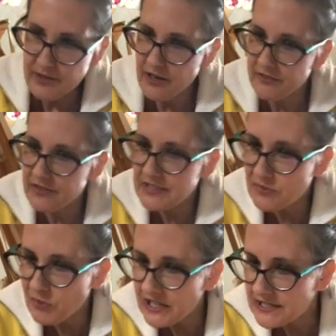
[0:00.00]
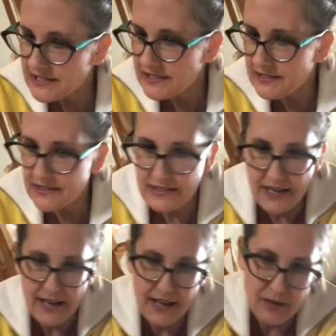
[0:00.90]
of these pieces,
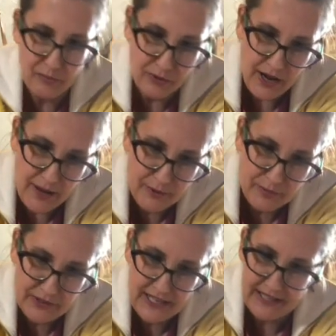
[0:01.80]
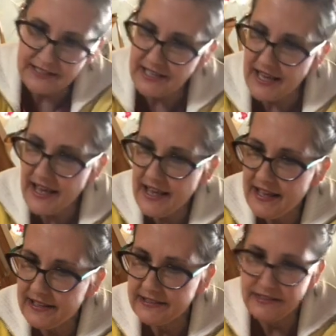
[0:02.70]
and probably at the
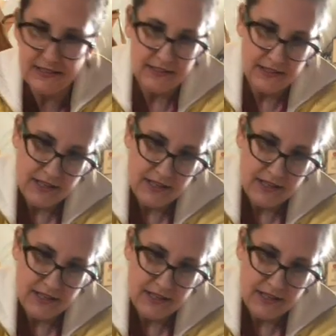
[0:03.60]
end,